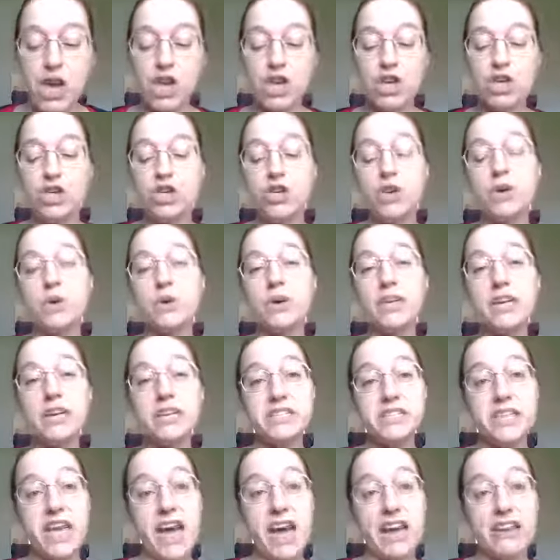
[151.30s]
you can
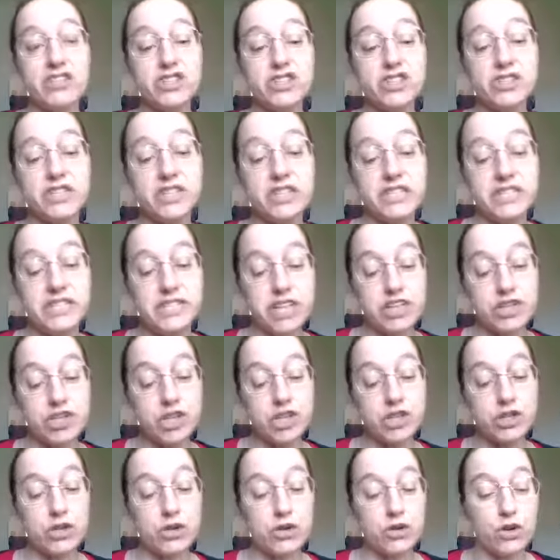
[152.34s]
attach the
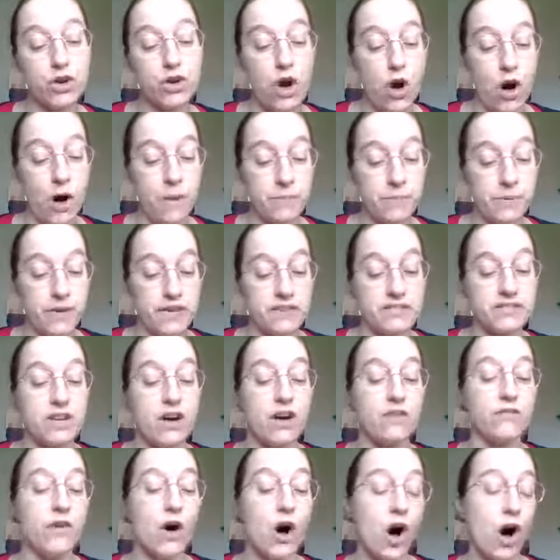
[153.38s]
digital copies
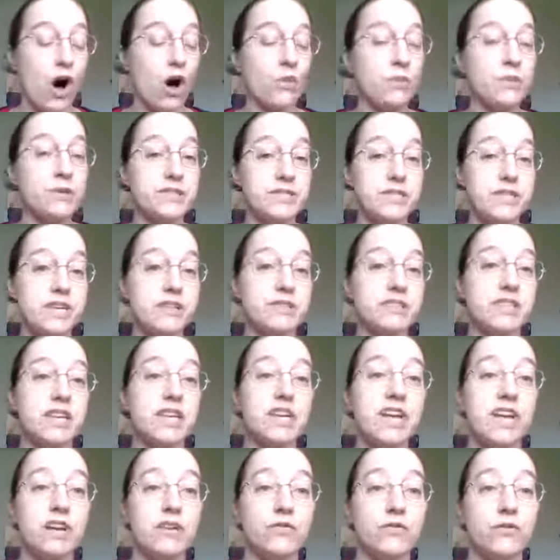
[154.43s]
of all receipts and
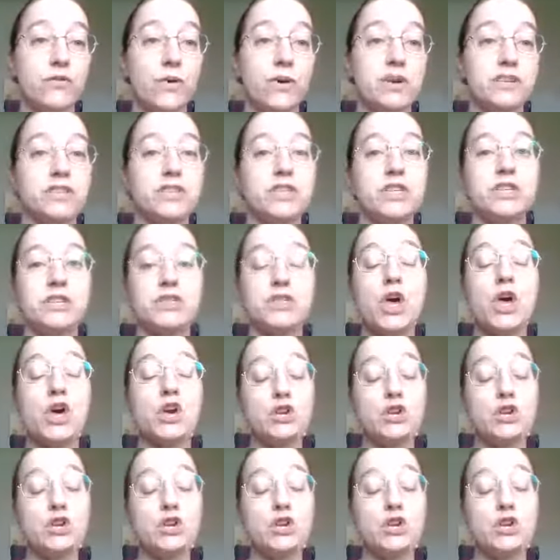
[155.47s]
invoices